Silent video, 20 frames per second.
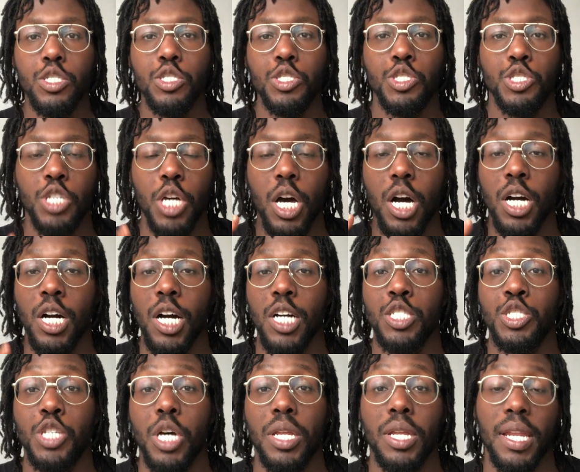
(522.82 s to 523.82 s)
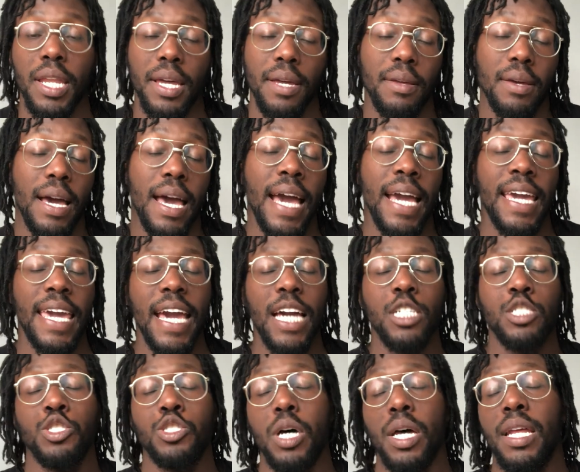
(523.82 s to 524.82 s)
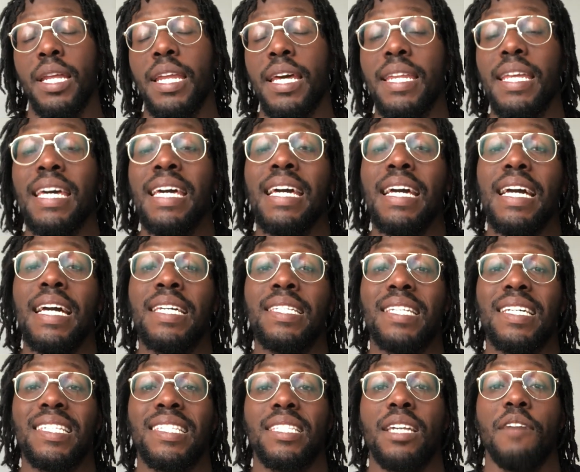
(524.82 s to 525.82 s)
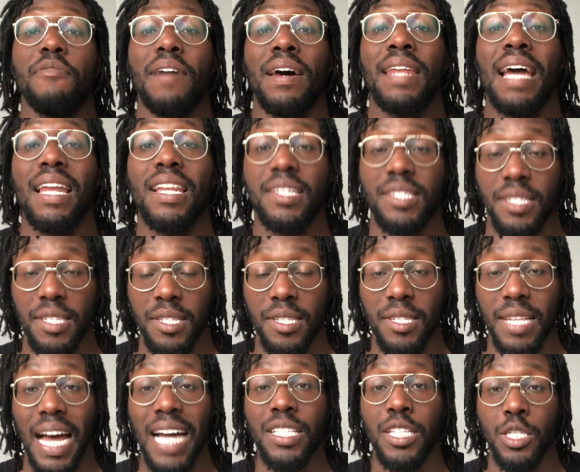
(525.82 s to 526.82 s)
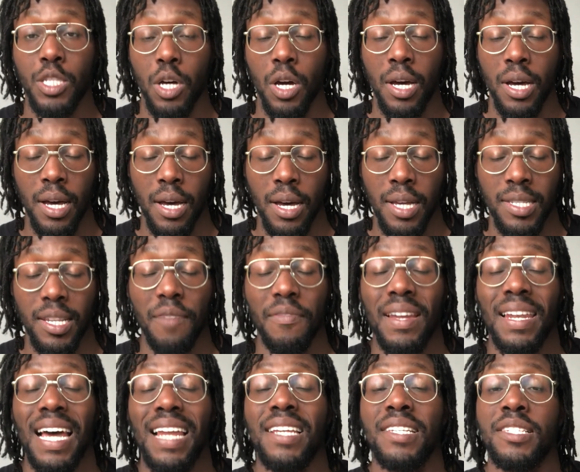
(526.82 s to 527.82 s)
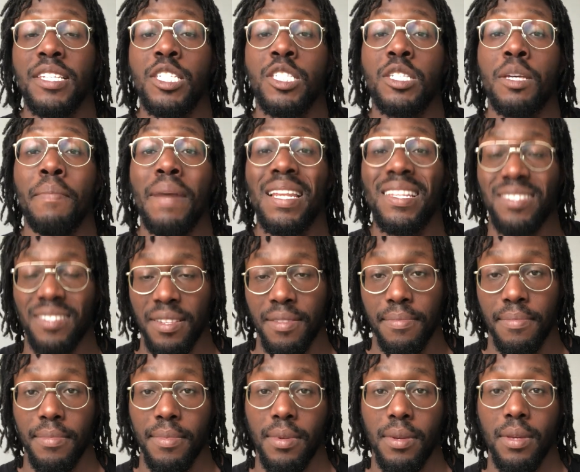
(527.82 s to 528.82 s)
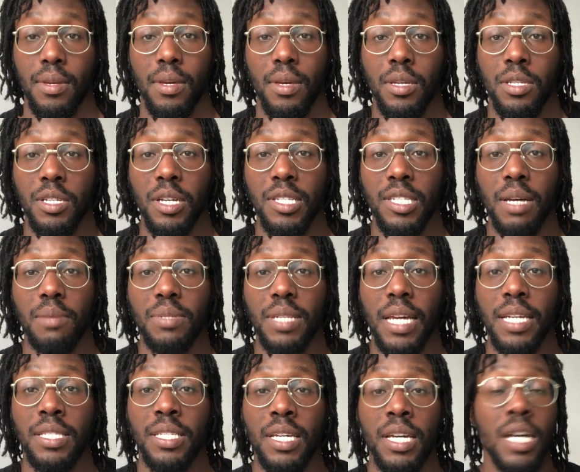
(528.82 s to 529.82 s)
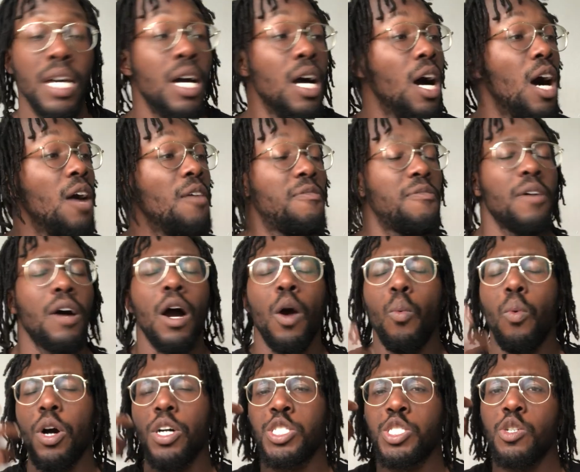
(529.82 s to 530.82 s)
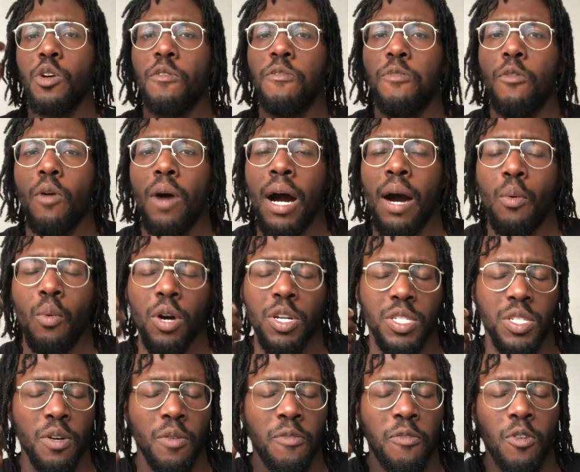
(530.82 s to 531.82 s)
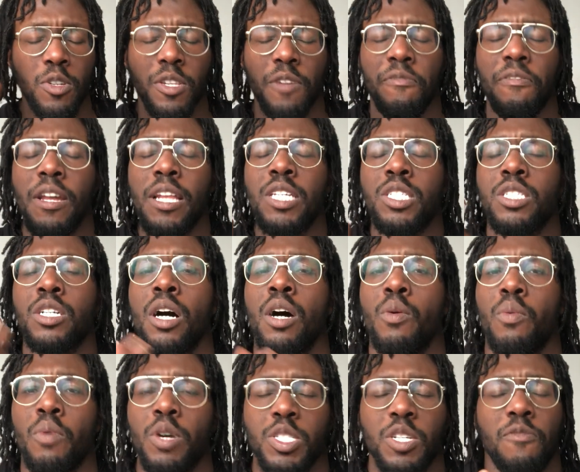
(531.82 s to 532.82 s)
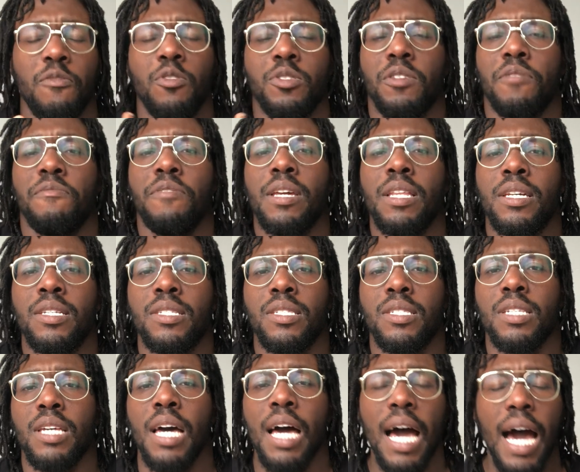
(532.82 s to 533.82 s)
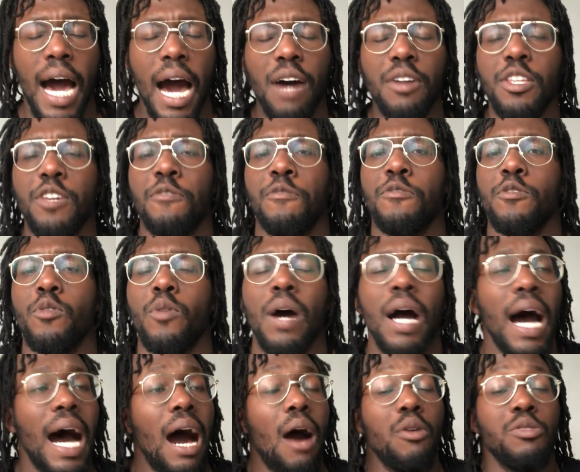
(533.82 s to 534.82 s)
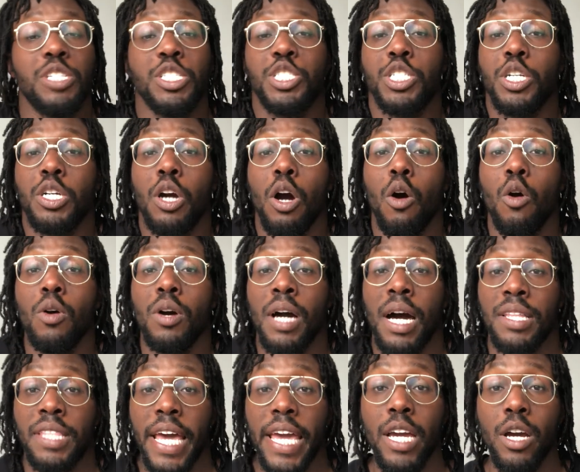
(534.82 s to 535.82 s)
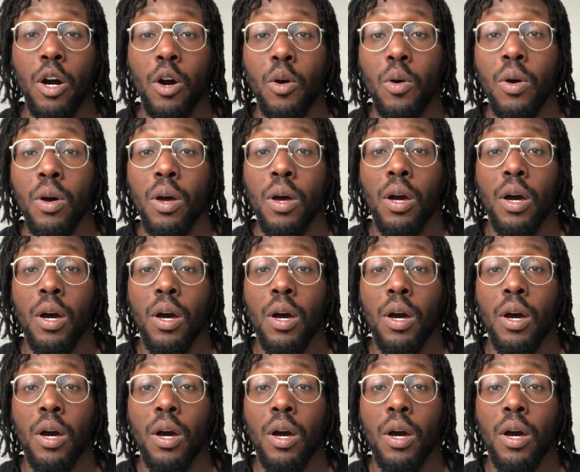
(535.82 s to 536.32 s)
Journaling. Again, journaling is a self-analysis, self-analysis medicine. Do you know what I'm saying to you? Of what's your force of feelings? What's your force of feelings? How do you feel? How did you go? Day go?